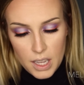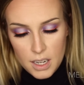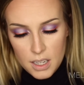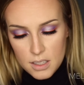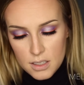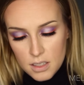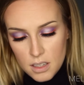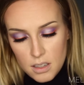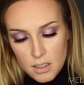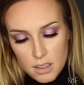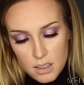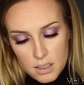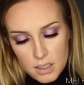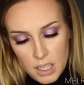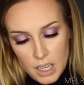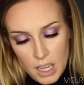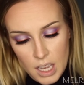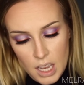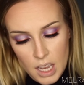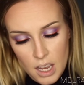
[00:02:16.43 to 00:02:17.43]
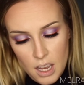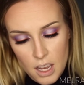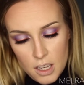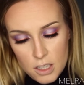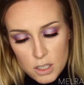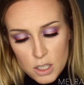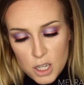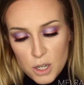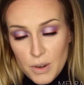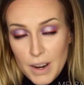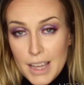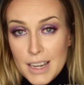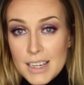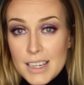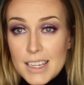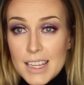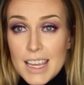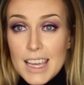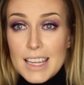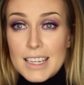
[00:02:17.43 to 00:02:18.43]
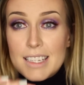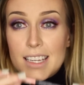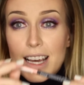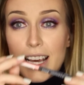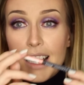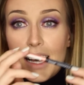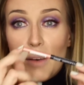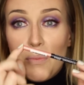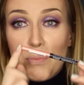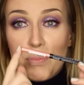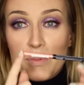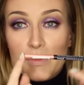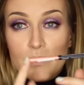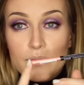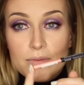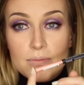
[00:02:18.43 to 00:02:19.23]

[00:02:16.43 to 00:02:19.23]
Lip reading: It is called Trend It Up.